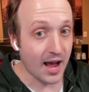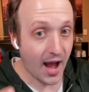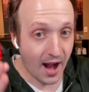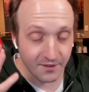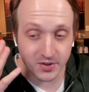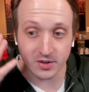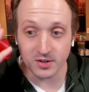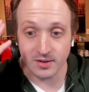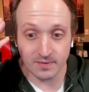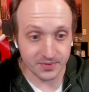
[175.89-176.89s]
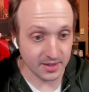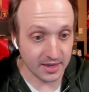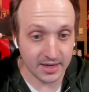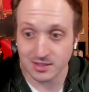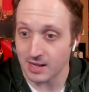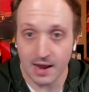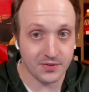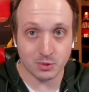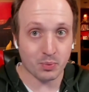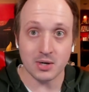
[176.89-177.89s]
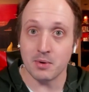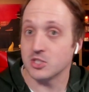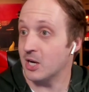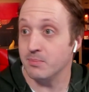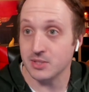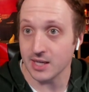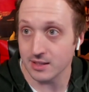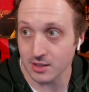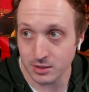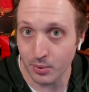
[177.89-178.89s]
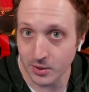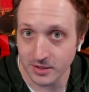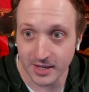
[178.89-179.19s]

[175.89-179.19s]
after his life is pretty much empty at this point.